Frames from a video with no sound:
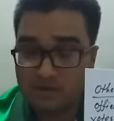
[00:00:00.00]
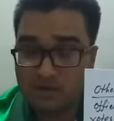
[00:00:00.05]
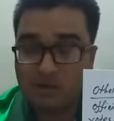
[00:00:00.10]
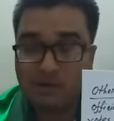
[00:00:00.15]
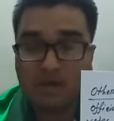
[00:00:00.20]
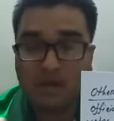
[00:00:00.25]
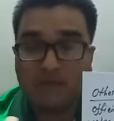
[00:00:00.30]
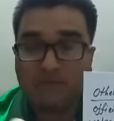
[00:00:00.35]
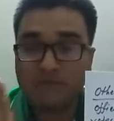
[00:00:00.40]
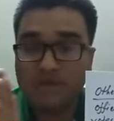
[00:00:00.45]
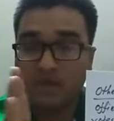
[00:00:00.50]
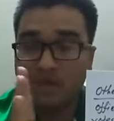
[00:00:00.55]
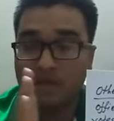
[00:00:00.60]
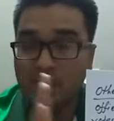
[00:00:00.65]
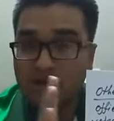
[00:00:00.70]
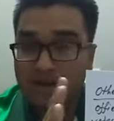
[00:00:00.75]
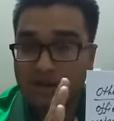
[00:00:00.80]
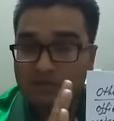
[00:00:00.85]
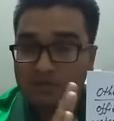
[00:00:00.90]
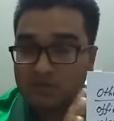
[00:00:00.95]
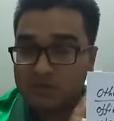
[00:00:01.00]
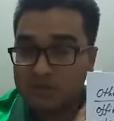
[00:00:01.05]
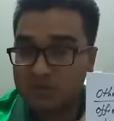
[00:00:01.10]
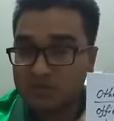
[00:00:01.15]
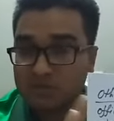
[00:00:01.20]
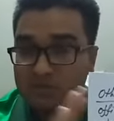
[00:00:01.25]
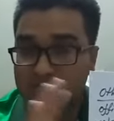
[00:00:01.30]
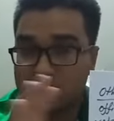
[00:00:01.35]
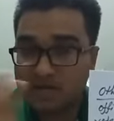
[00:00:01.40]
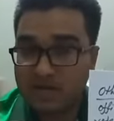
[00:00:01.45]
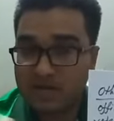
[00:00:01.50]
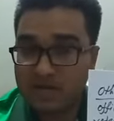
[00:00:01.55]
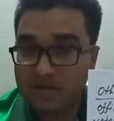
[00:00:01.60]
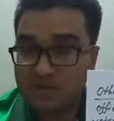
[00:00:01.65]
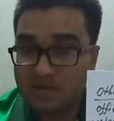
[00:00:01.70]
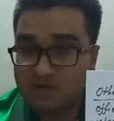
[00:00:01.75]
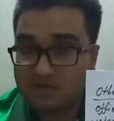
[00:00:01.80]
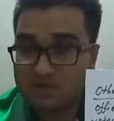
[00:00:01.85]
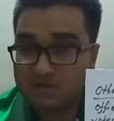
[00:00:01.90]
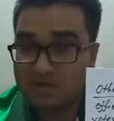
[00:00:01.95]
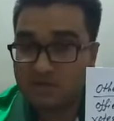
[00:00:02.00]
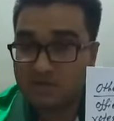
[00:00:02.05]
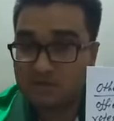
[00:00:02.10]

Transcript: Okay, at first, presiding officer.